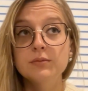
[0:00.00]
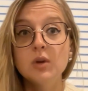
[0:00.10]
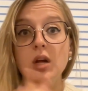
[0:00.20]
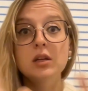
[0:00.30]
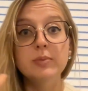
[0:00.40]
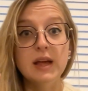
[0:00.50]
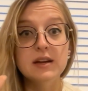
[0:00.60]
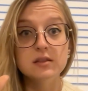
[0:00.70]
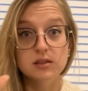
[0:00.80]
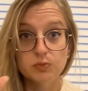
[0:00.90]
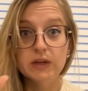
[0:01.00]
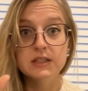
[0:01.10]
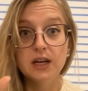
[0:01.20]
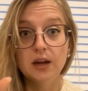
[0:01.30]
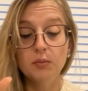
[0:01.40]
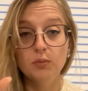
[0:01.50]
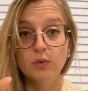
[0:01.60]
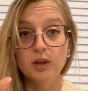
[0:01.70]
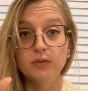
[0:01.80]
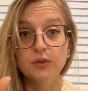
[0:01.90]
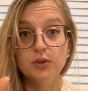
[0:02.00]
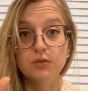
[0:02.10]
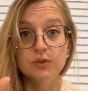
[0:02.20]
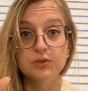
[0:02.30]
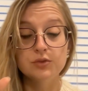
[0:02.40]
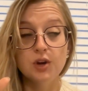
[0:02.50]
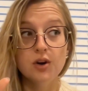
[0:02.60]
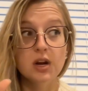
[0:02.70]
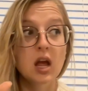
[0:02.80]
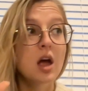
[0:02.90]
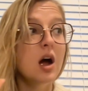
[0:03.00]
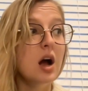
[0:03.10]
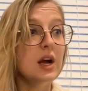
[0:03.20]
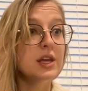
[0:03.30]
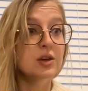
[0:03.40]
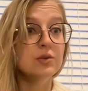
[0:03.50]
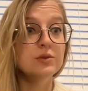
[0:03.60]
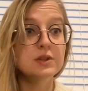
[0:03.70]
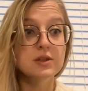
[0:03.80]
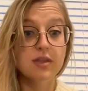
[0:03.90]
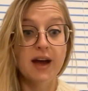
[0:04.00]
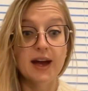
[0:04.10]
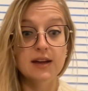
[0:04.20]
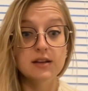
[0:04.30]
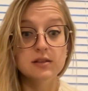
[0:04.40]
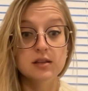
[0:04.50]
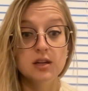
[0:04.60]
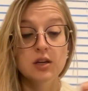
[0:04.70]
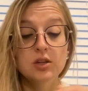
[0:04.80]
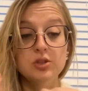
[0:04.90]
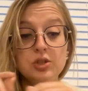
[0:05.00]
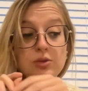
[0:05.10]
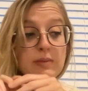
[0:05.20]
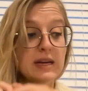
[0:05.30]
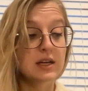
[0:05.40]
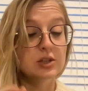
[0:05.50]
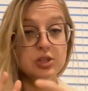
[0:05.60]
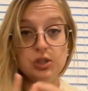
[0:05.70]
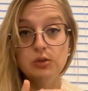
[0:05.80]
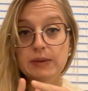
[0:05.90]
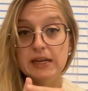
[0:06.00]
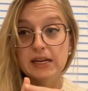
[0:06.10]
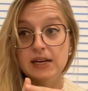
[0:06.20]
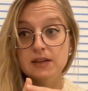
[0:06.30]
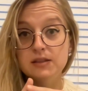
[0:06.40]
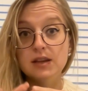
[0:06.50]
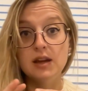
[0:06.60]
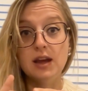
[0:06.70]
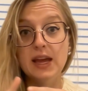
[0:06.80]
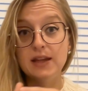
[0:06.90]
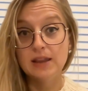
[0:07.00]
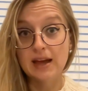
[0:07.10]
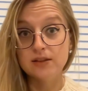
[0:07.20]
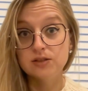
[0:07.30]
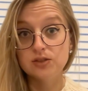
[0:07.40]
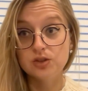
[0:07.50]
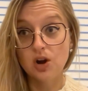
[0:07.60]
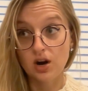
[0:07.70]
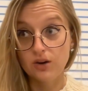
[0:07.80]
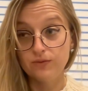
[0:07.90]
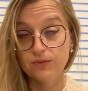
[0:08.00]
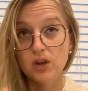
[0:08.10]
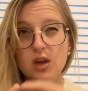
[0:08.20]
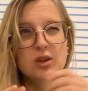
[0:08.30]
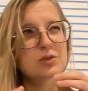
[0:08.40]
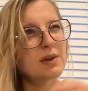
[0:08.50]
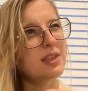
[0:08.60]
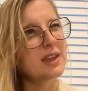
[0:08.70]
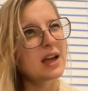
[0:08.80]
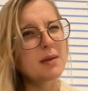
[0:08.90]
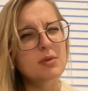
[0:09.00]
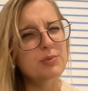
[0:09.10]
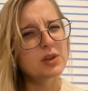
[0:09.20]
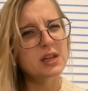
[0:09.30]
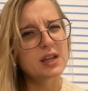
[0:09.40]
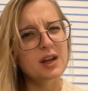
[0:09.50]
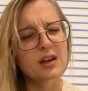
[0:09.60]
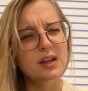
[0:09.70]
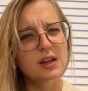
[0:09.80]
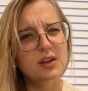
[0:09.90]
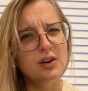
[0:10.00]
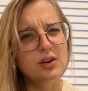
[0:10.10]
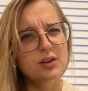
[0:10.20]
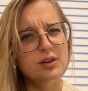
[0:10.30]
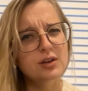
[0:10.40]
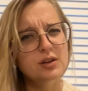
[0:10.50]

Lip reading: Color Blast, the springtime one for Universal Yarn. I used that to make 2 beanies and that scarf. So I think I'm completely out of that yarn.